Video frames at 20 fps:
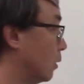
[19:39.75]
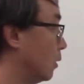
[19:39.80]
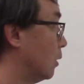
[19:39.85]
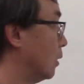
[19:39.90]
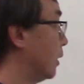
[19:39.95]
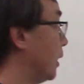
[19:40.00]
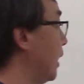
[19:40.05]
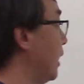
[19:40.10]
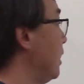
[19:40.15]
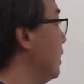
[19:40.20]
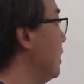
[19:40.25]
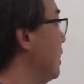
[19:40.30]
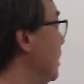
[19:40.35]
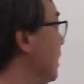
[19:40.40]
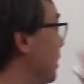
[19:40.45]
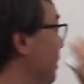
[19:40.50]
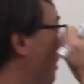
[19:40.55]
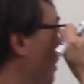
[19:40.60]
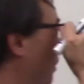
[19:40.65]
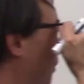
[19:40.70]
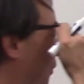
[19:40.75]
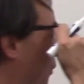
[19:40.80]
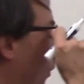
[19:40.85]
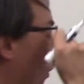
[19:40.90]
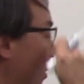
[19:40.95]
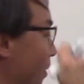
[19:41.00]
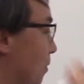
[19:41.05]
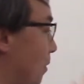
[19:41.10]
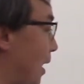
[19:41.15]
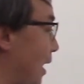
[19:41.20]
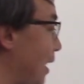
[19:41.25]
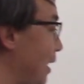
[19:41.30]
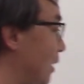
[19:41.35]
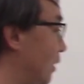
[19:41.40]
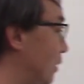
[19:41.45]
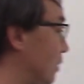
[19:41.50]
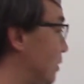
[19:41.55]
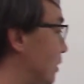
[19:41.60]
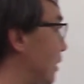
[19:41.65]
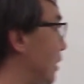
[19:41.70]
Okay, so 4
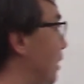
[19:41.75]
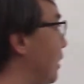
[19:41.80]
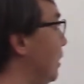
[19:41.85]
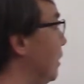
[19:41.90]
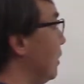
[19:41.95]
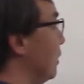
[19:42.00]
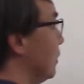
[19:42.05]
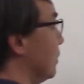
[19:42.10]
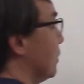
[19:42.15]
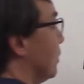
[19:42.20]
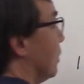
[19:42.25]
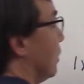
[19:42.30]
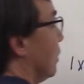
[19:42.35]
miles is